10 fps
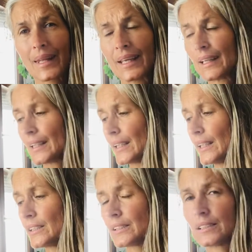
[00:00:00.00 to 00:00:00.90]
And
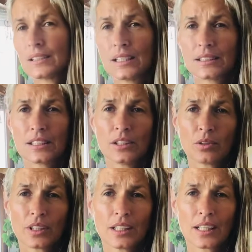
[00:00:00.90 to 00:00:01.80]
it's
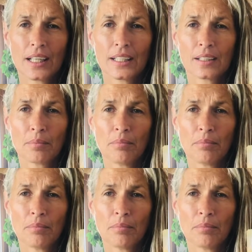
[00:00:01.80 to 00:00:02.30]
looking like